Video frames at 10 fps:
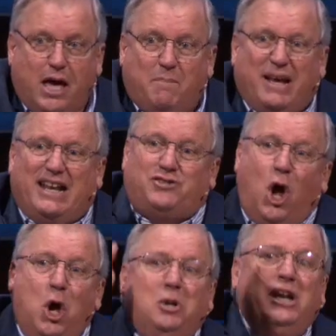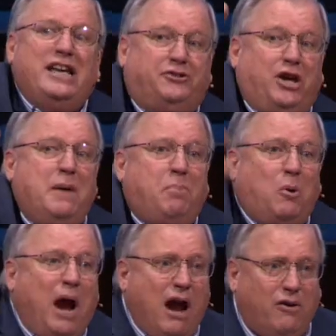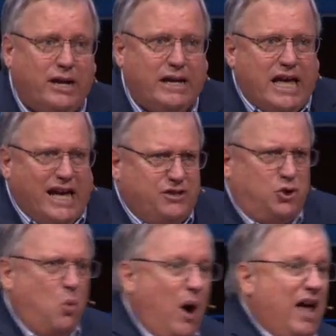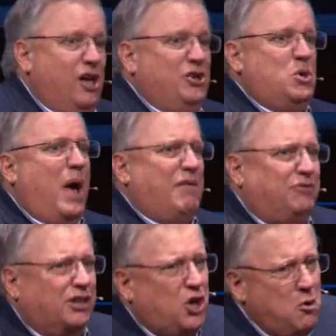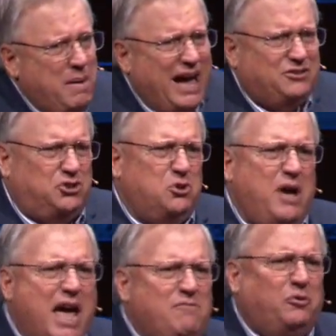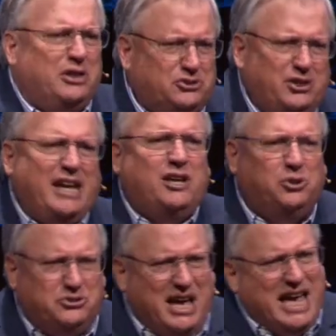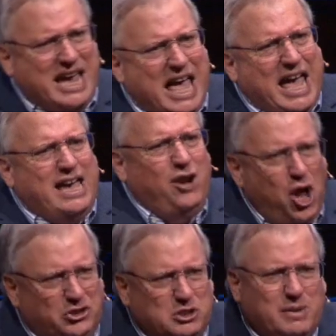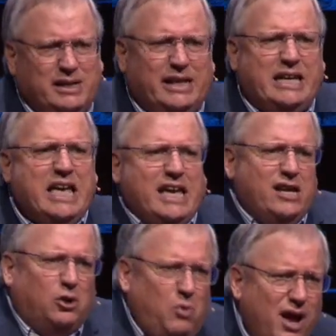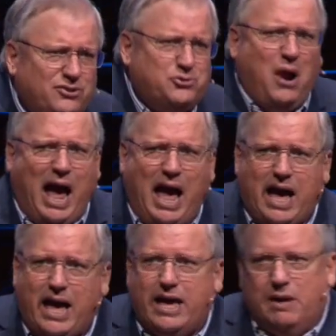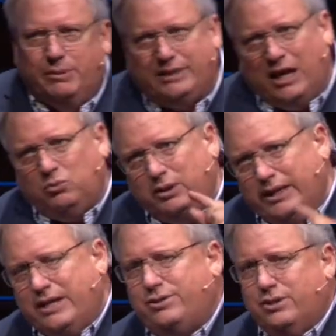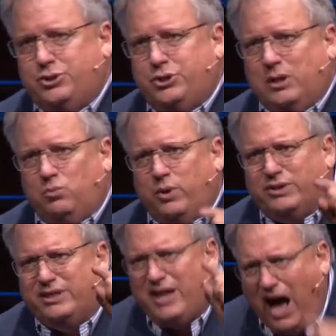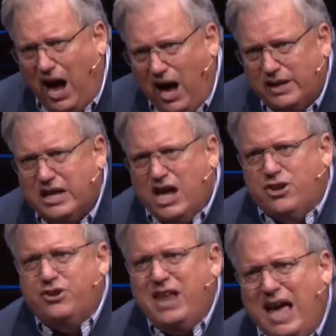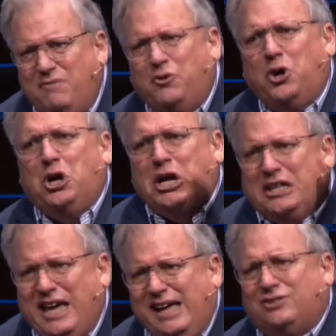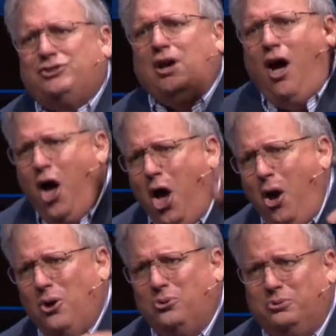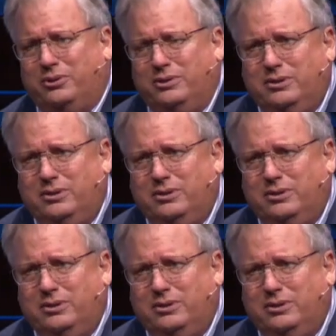but it's only temporary. It's a well you have to go back to every single day, and ultimately it'll run dry. But that relationship with God never gets old,